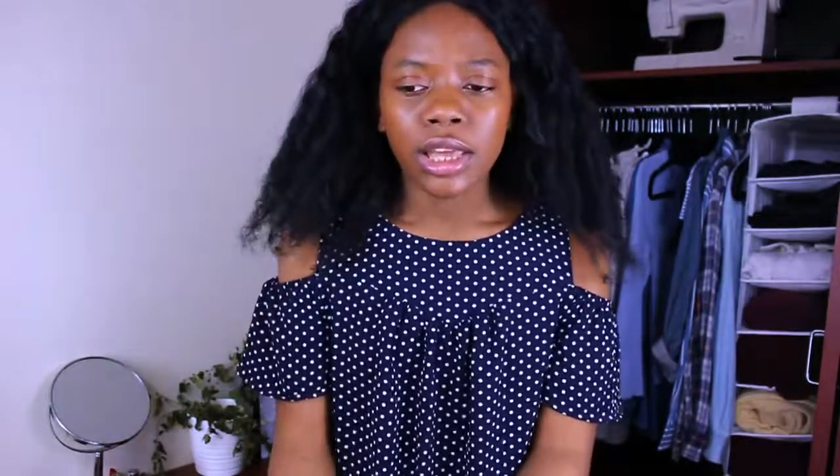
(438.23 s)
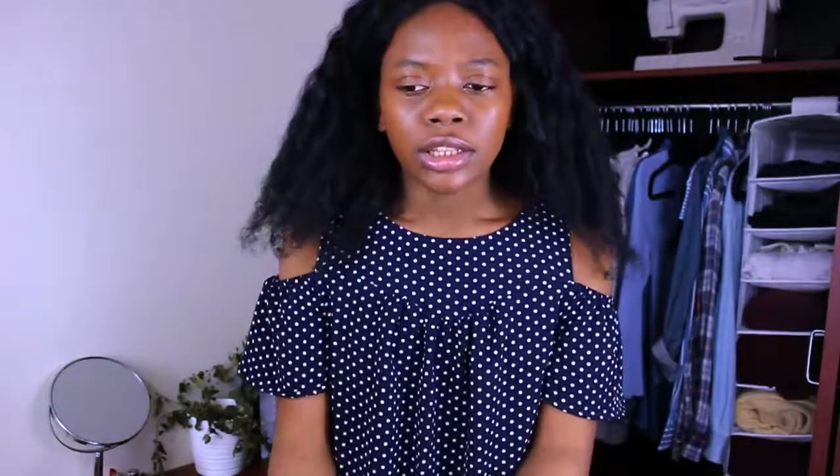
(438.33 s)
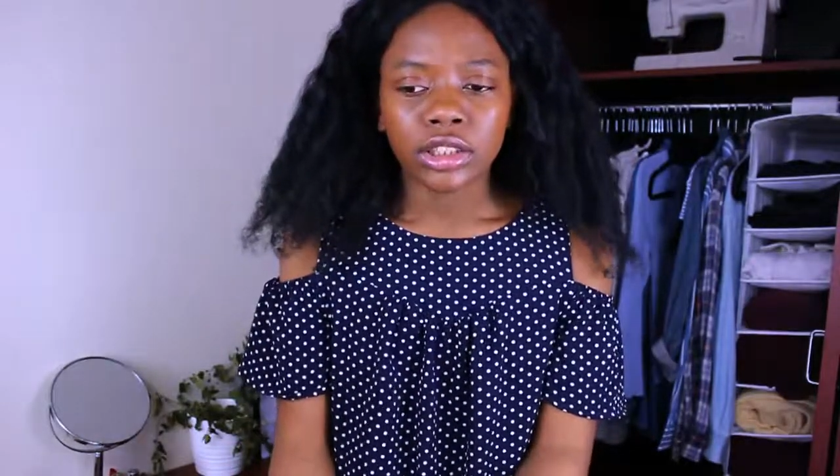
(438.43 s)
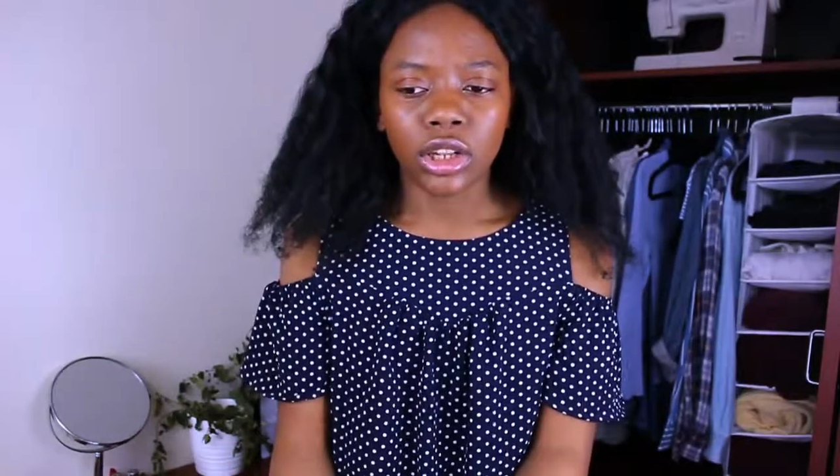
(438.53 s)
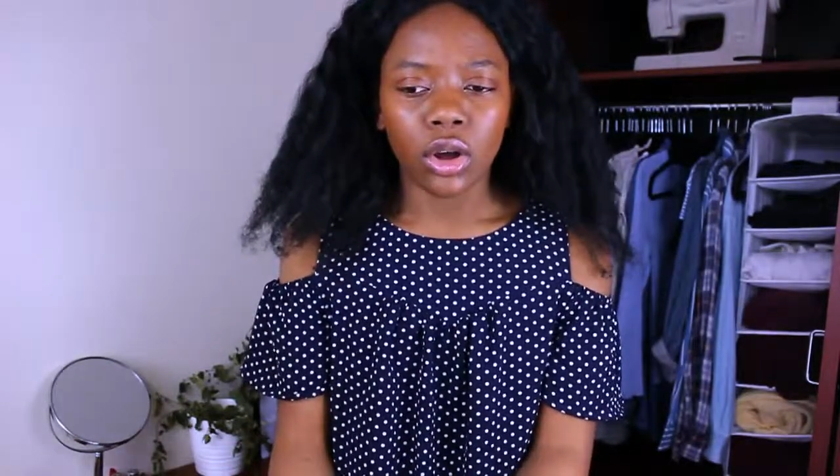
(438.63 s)

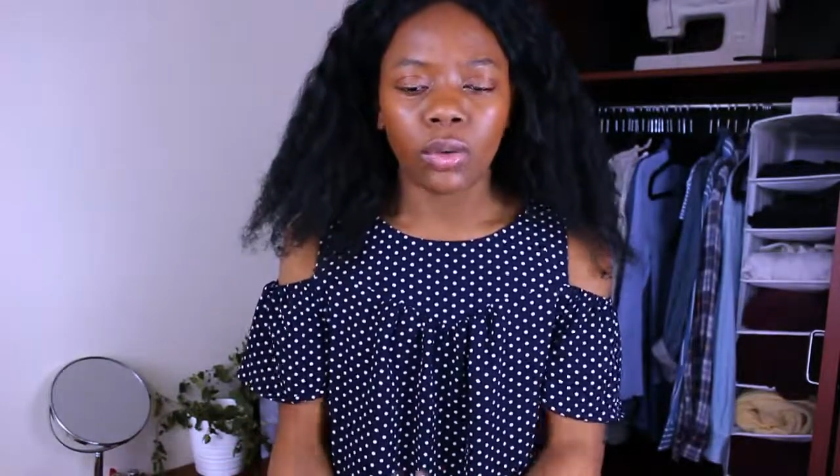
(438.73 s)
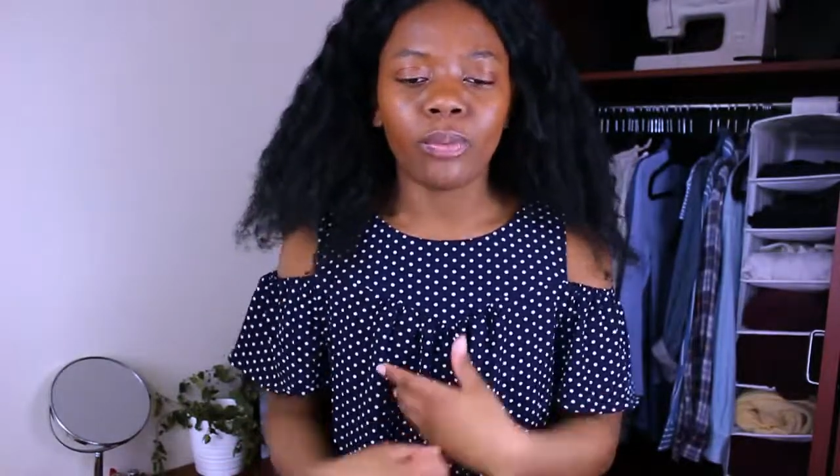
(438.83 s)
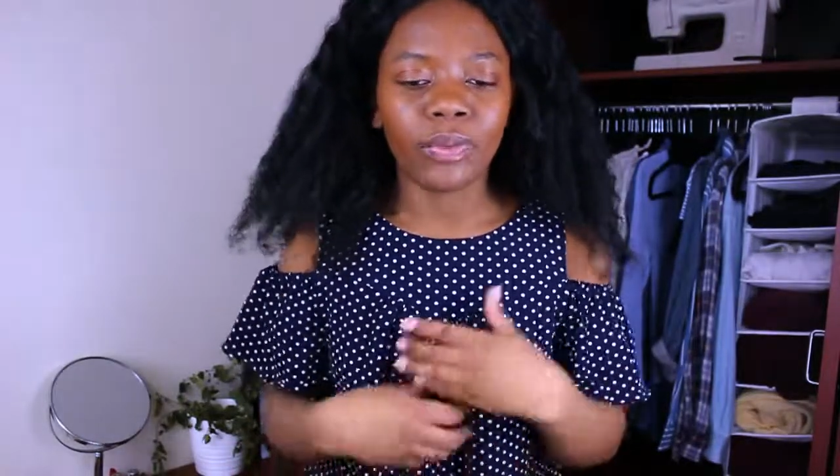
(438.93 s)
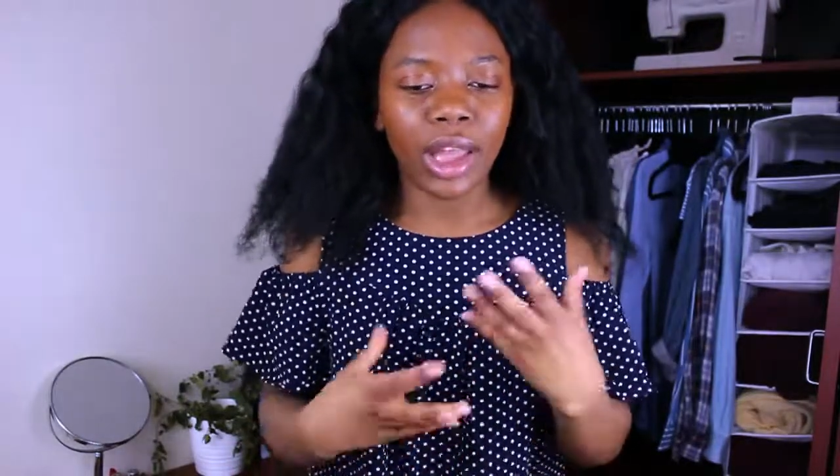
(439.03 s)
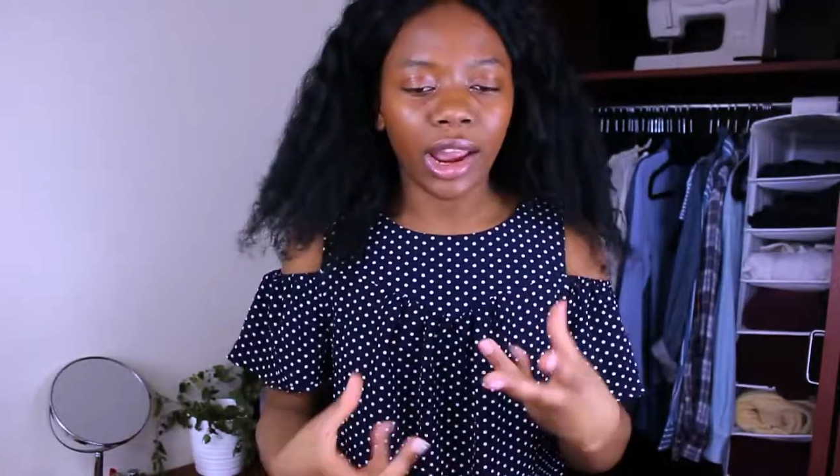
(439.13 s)

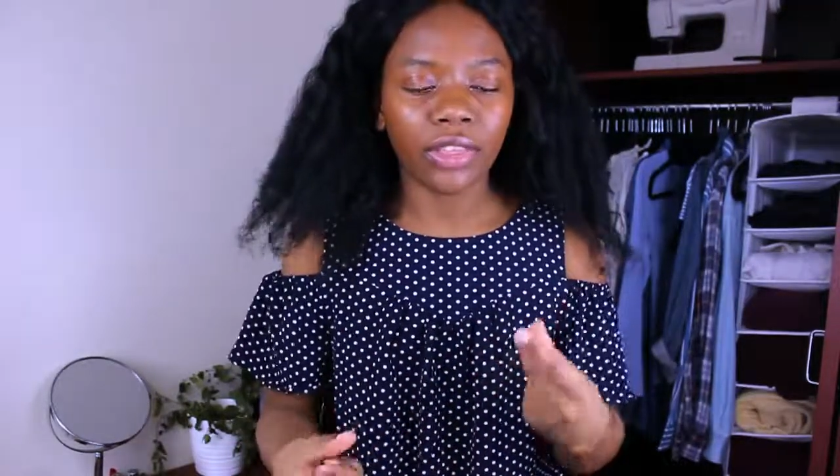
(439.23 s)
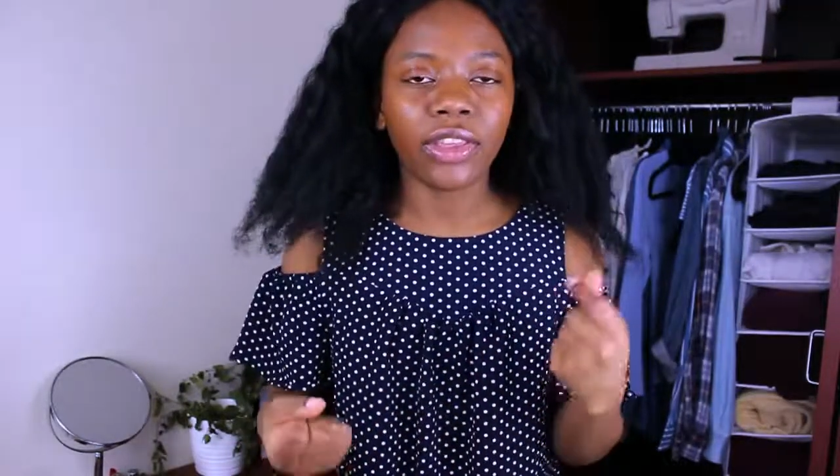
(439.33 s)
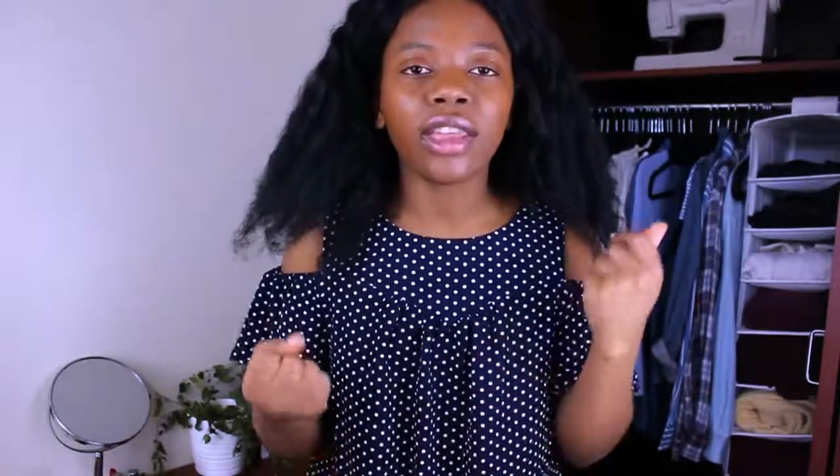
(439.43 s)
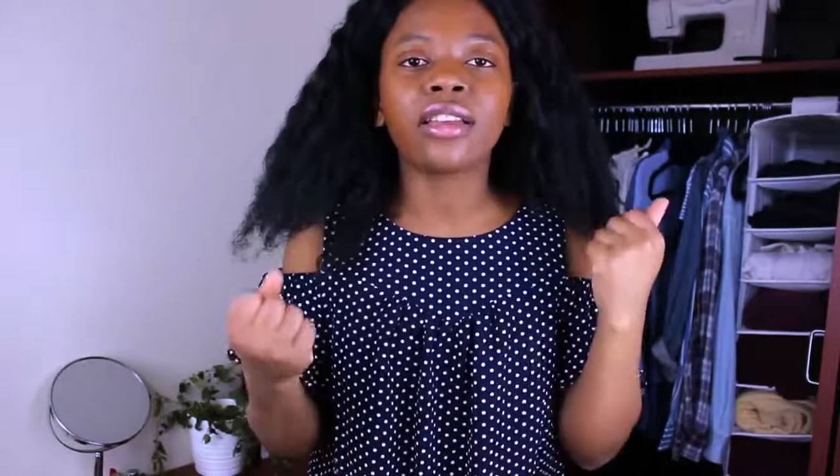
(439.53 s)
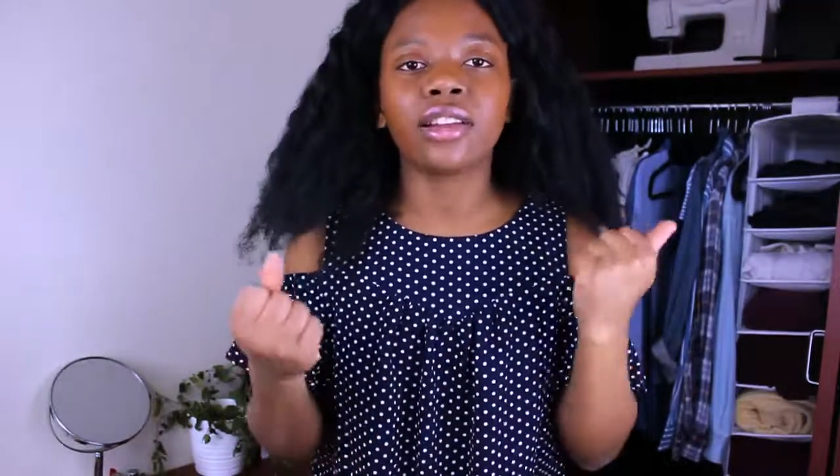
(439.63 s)
So I
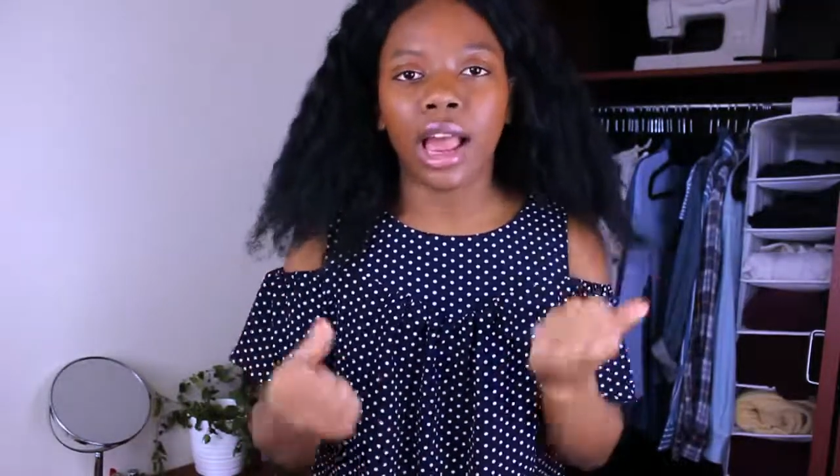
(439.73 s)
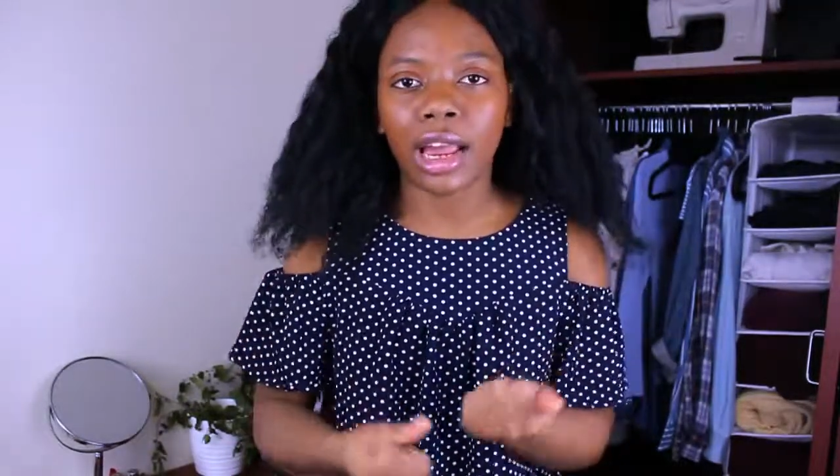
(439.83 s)
think